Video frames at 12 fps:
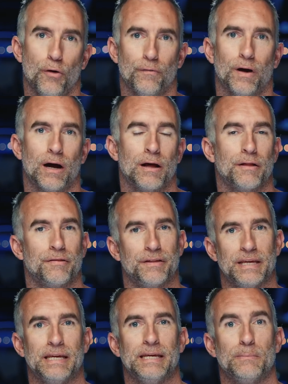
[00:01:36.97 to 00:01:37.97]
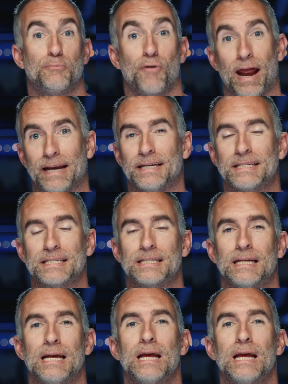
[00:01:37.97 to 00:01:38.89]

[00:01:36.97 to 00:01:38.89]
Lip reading: over the brightness.